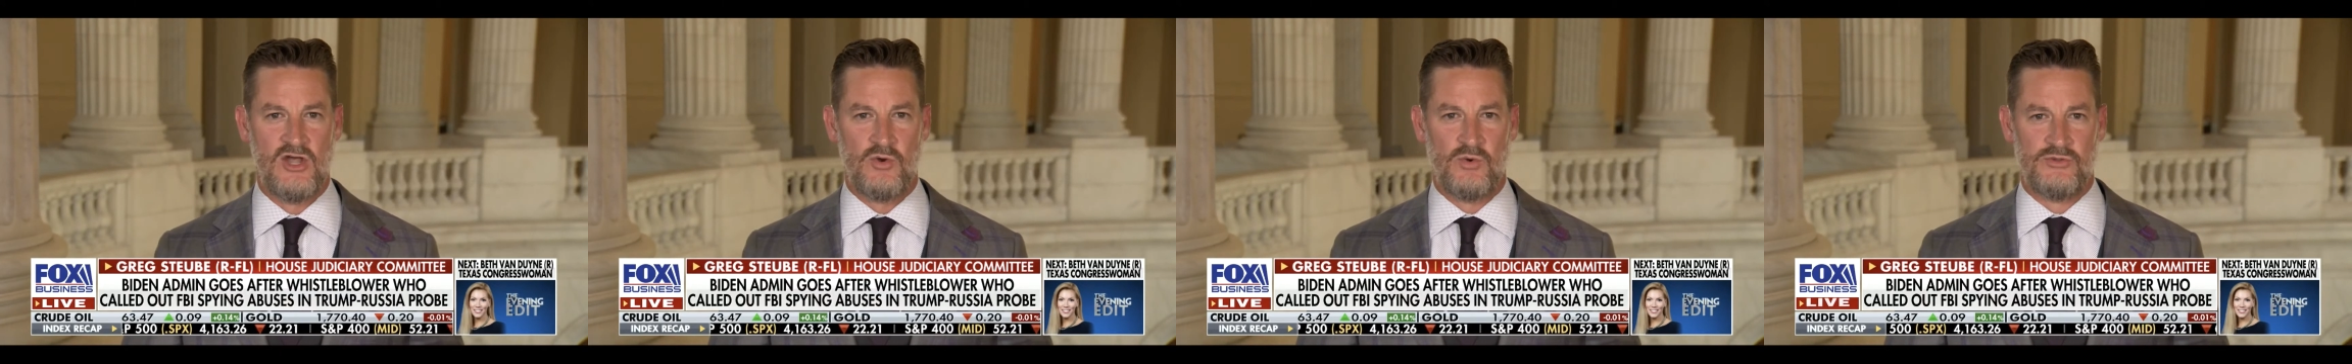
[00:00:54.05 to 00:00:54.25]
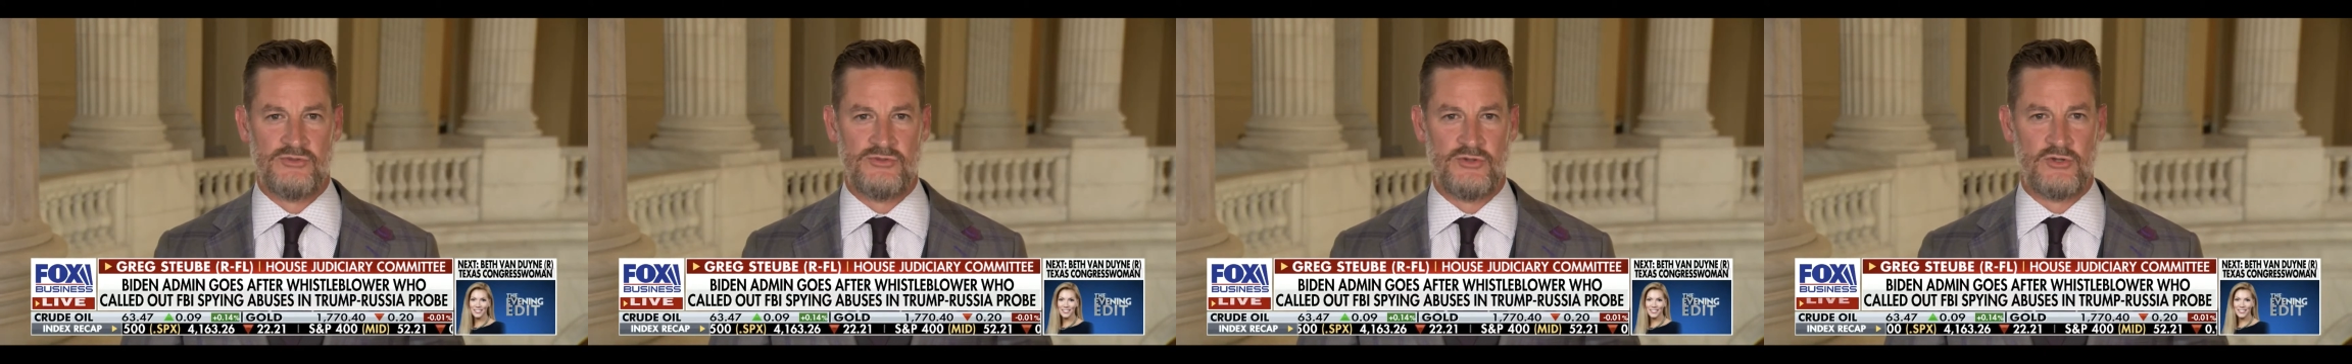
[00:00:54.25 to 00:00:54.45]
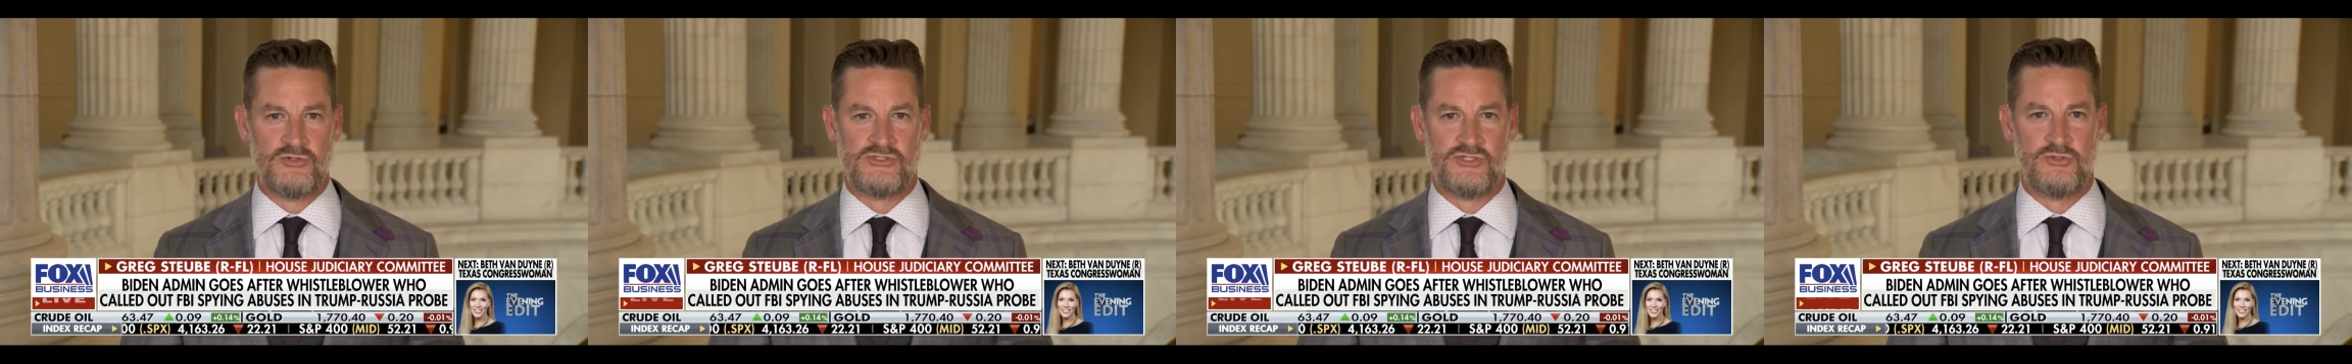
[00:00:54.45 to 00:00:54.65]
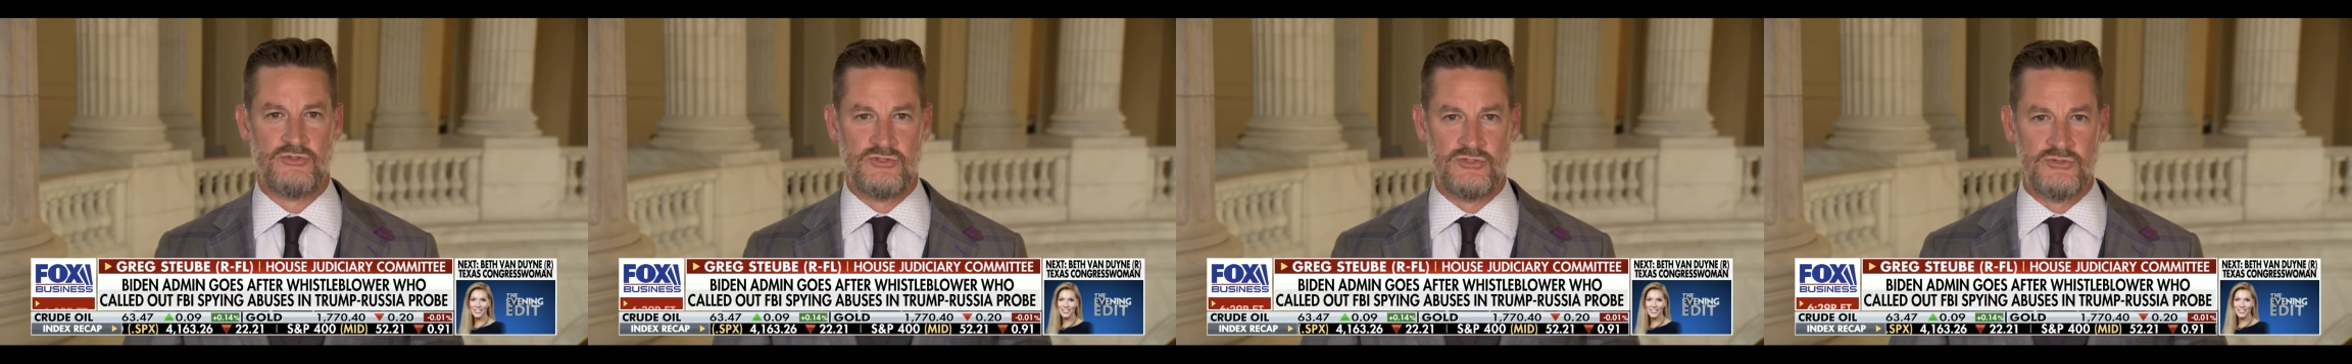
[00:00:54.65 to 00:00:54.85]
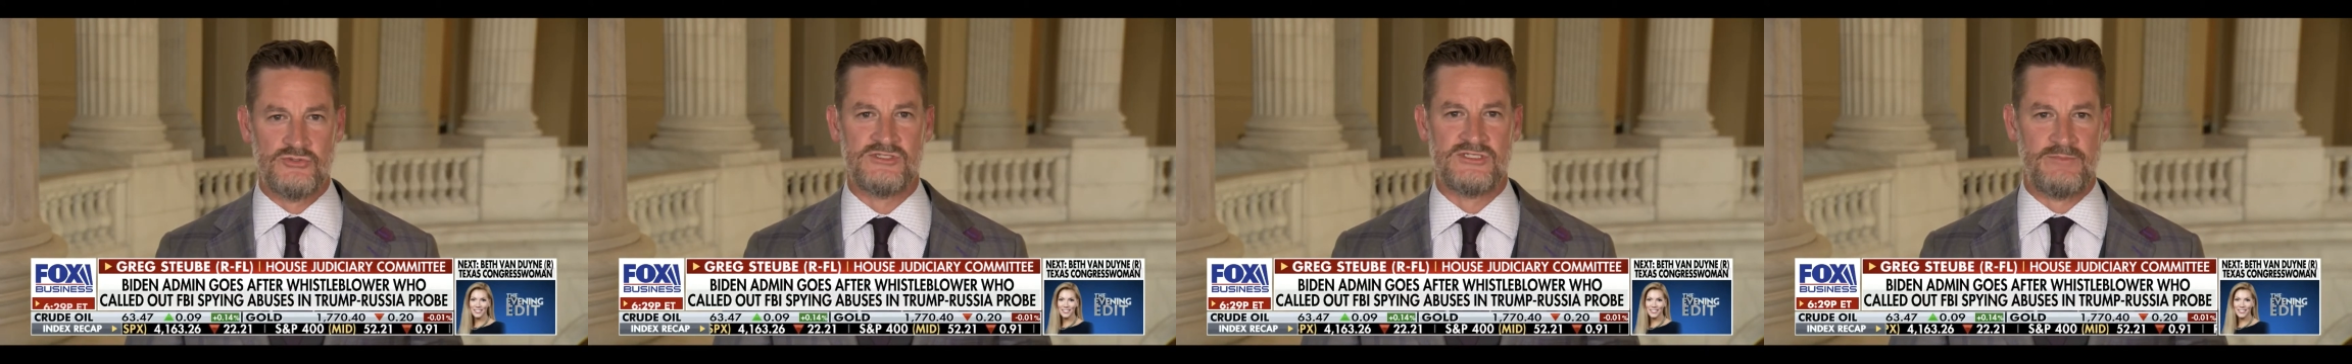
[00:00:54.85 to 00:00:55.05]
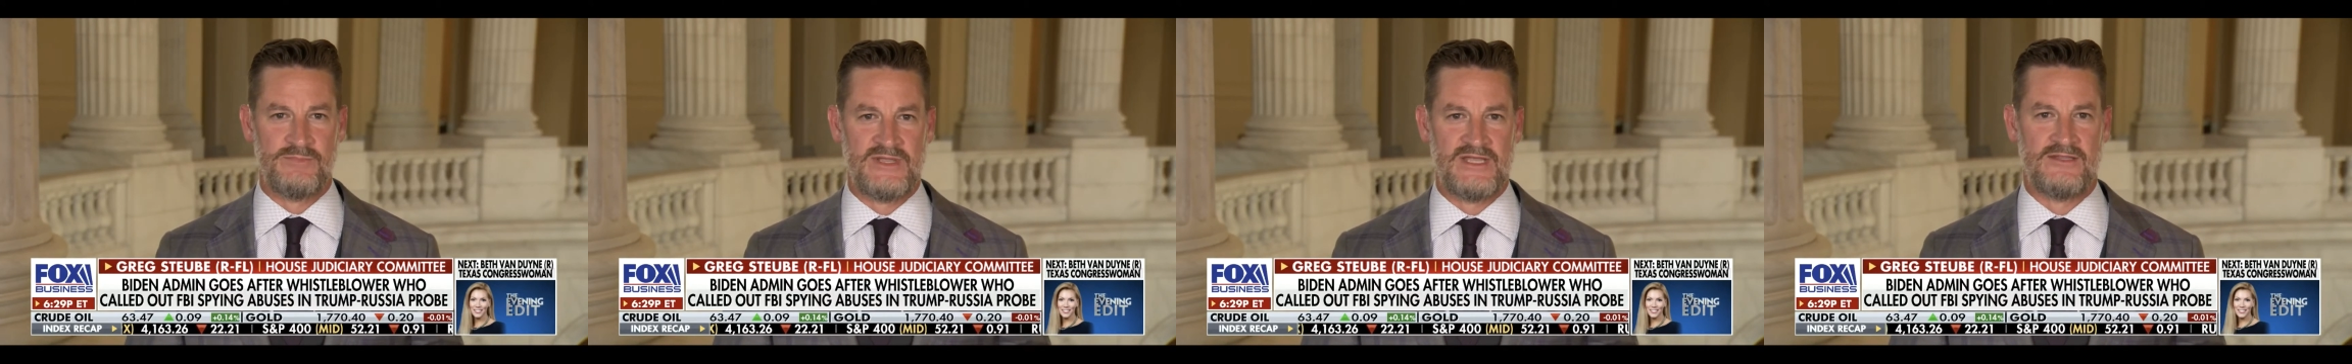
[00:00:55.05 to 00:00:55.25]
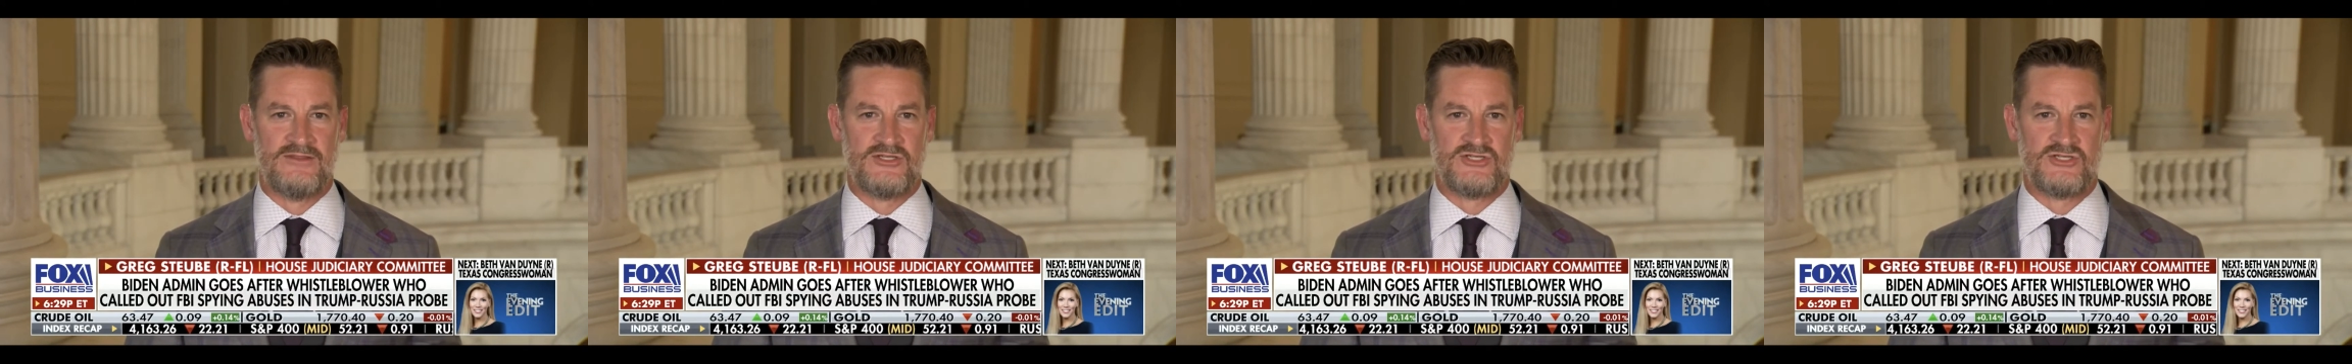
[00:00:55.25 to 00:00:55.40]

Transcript: with those who used to be in